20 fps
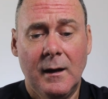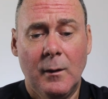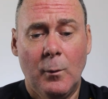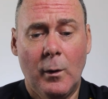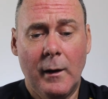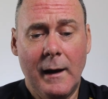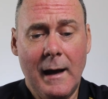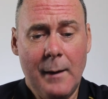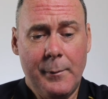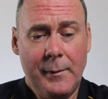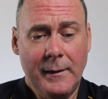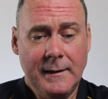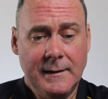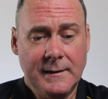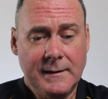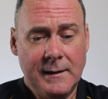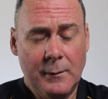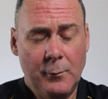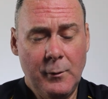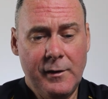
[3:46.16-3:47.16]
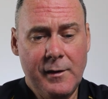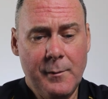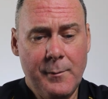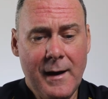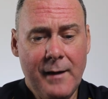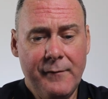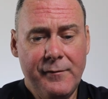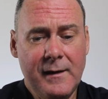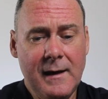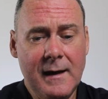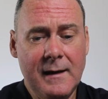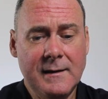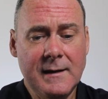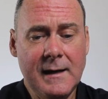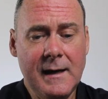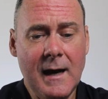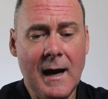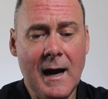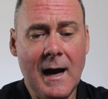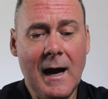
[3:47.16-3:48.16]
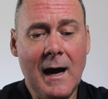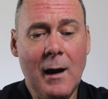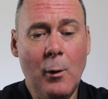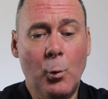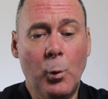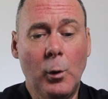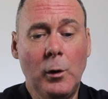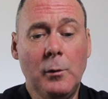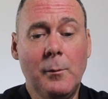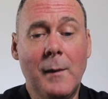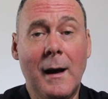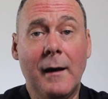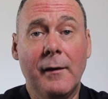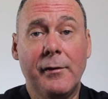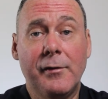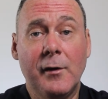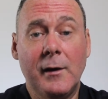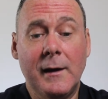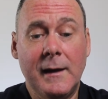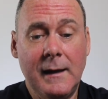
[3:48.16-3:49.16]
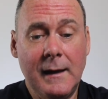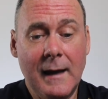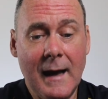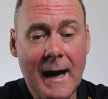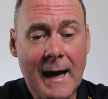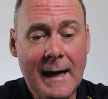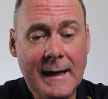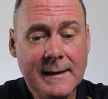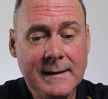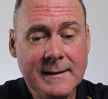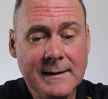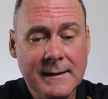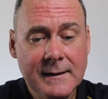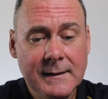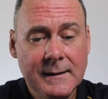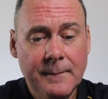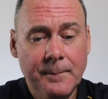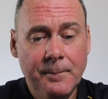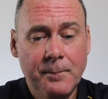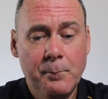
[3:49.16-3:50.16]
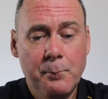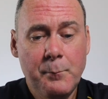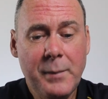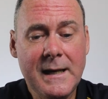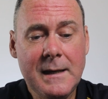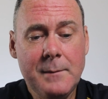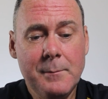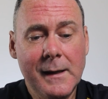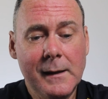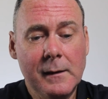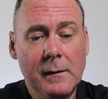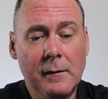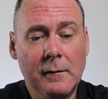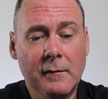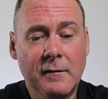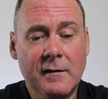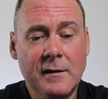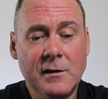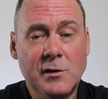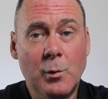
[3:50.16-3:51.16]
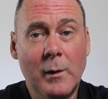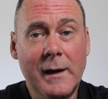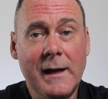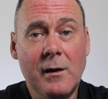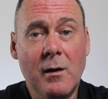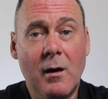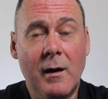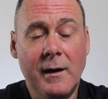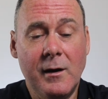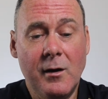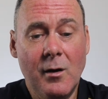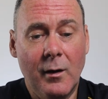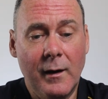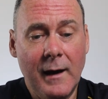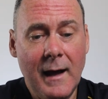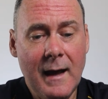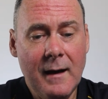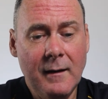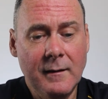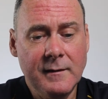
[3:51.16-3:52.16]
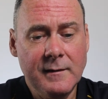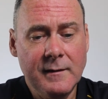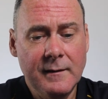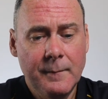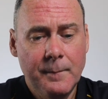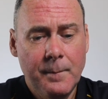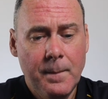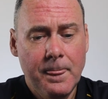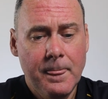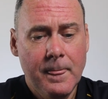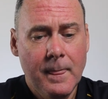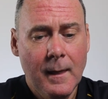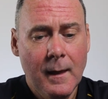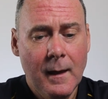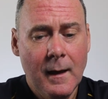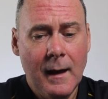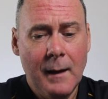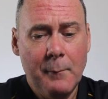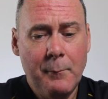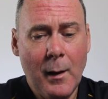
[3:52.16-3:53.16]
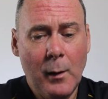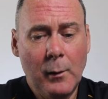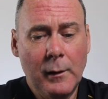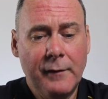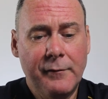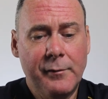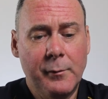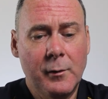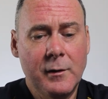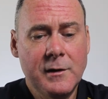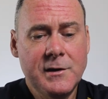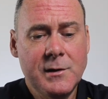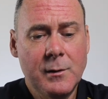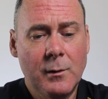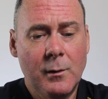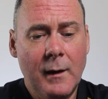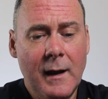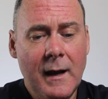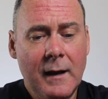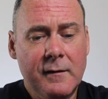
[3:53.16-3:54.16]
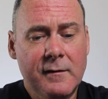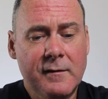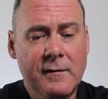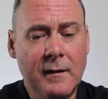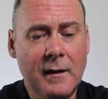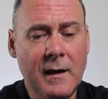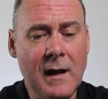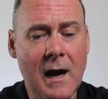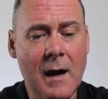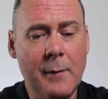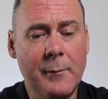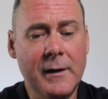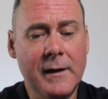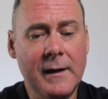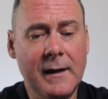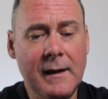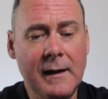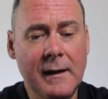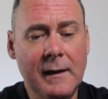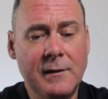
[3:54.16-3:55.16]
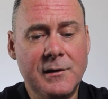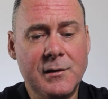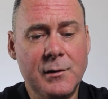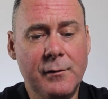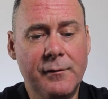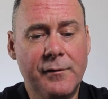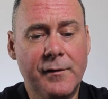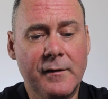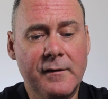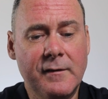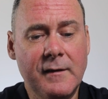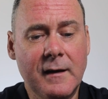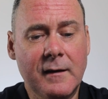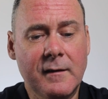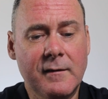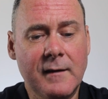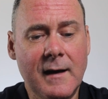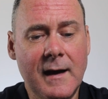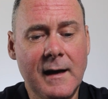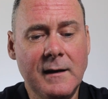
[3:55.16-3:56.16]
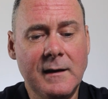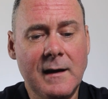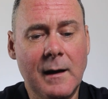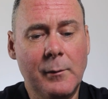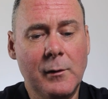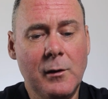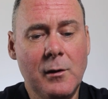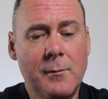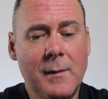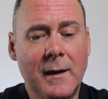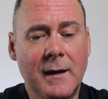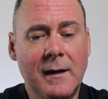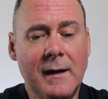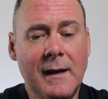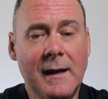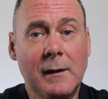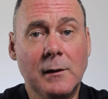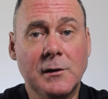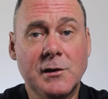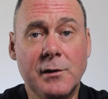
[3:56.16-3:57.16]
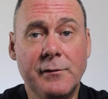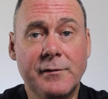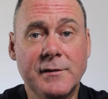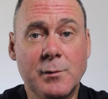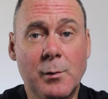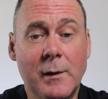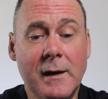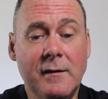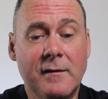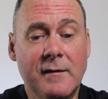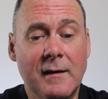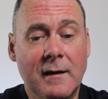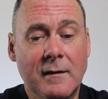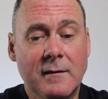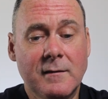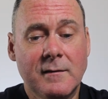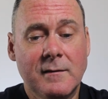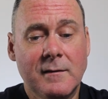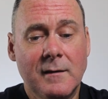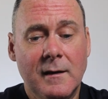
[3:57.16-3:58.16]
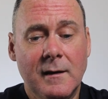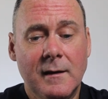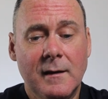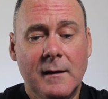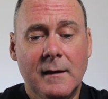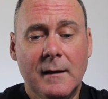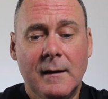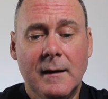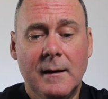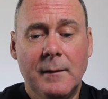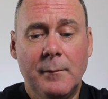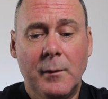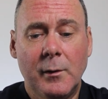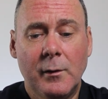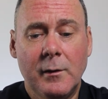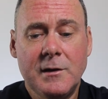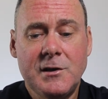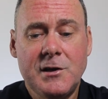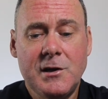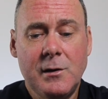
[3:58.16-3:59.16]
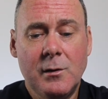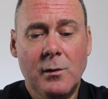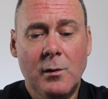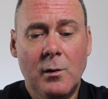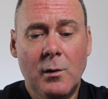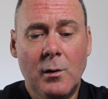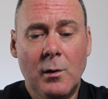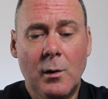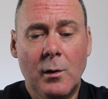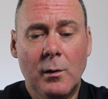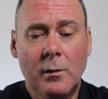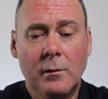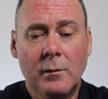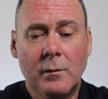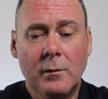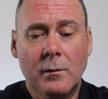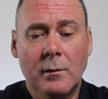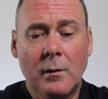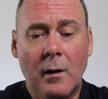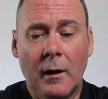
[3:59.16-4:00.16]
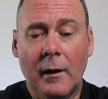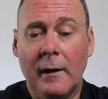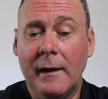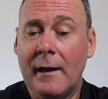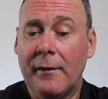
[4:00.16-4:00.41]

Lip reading: What happened? With the bat for Yandina, R. Woolmer 38. P. Mills 29 not out. Bowling for Maroochydore, X Carmody 2 for 6 and W McNeil 2 for 26. Maroochydore, I got